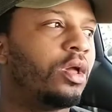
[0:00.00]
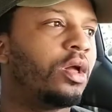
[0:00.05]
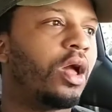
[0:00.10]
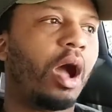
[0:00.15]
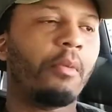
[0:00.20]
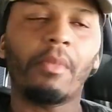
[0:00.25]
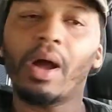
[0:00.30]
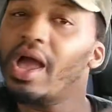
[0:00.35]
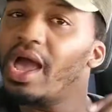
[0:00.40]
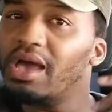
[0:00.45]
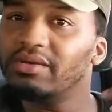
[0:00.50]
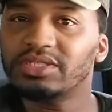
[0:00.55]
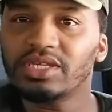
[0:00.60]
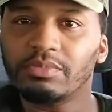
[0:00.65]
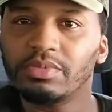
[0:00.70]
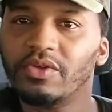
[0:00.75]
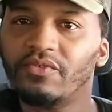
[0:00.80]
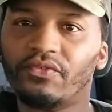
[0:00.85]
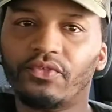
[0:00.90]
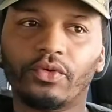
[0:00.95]
I might have
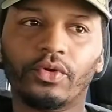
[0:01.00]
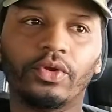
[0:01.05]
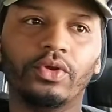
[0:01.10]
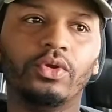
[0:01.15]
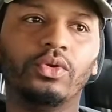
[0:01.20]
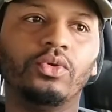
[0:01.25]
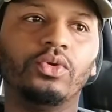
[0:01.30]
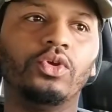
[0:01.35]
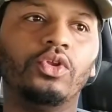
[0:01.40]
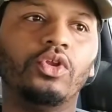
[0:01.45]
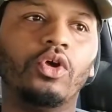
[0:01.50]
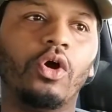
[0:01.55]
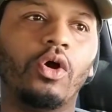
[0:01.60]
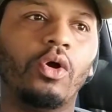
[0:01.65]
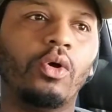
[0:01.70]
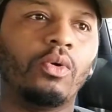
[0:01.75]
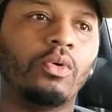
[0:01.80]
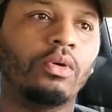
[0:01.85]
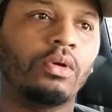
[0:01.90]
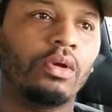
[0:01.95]
something for you, you
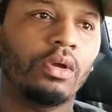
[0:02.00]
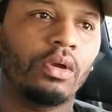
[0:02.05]
know.